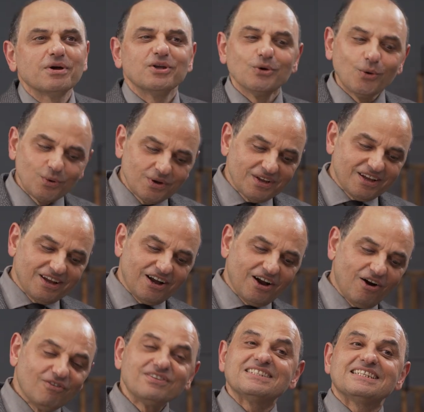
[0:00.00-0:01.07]
But you're
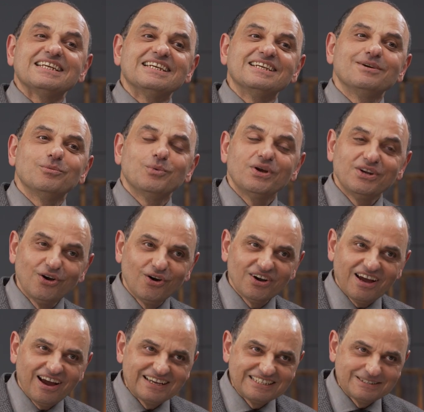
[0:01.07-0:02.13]
obviously we're not
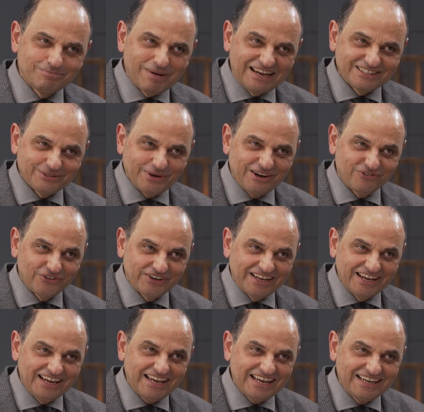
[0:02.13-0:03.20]
guided back to
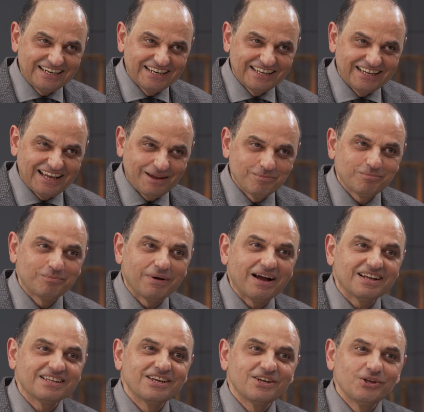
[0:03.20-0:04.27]
Africa in
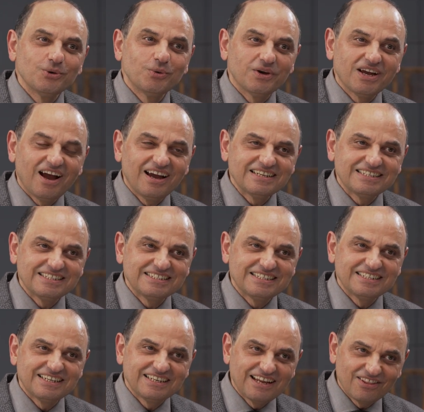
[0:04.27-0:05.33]
but you were guided
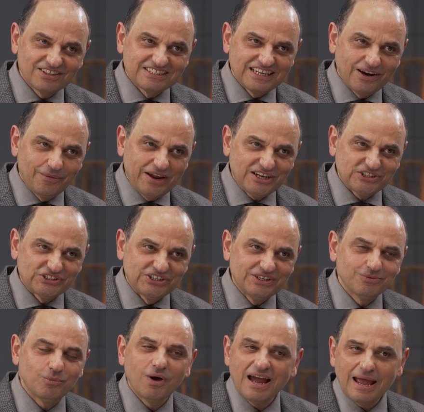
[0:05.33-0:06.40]
in another direction.
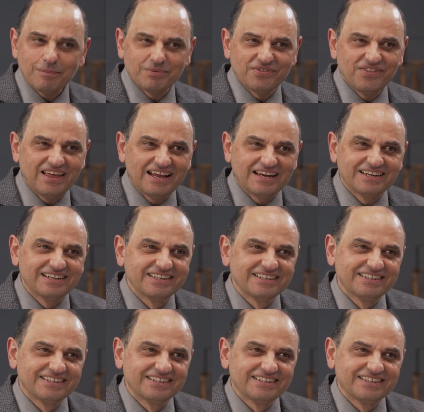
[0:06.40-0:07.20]
What happened then?